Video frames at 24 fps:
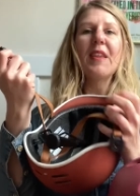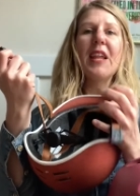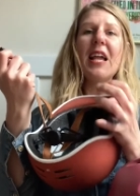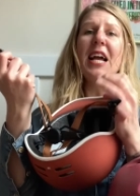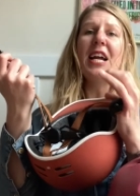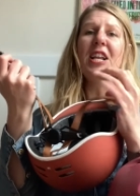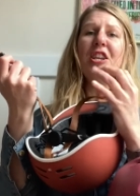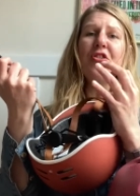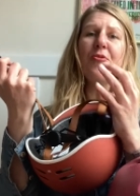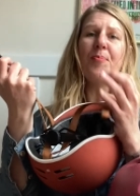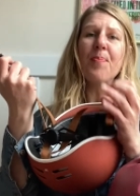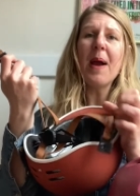
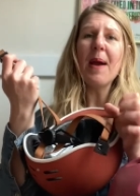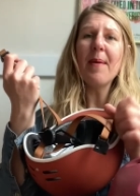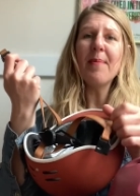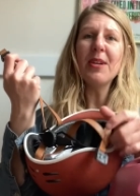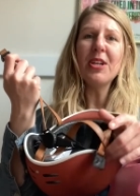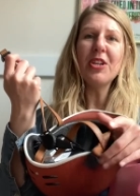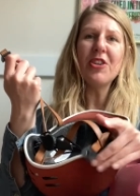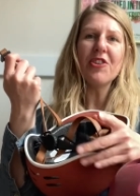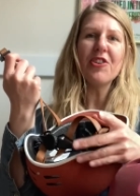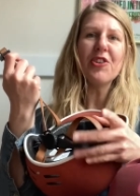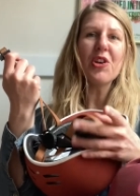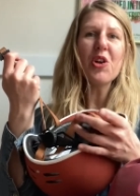And you
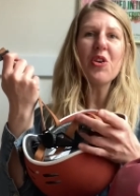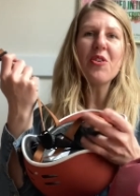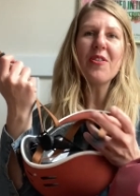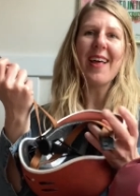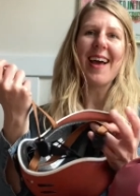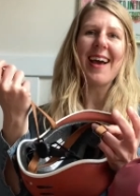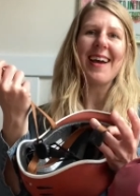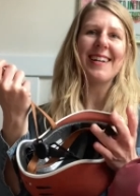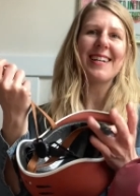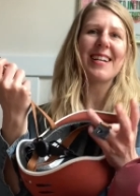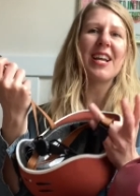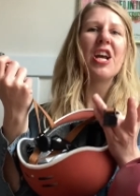probably just heard
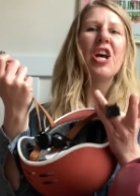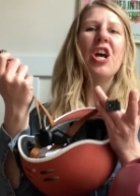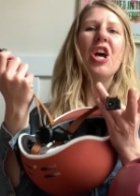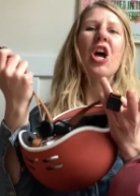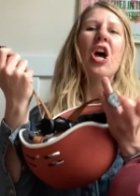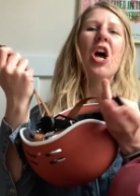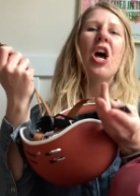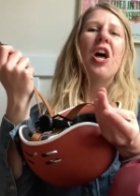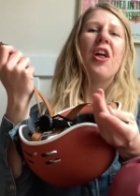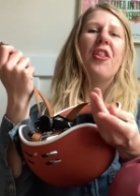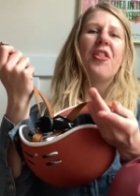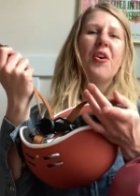that.
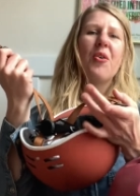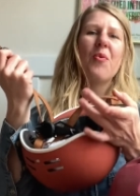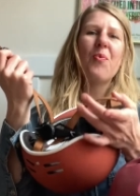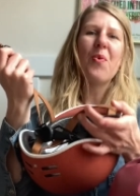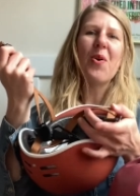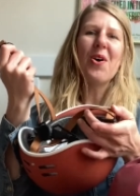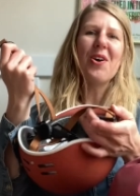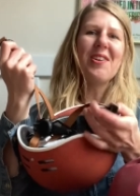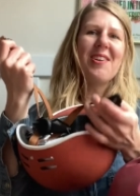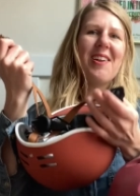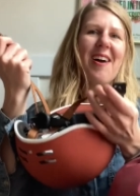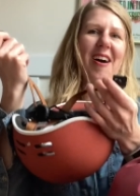The one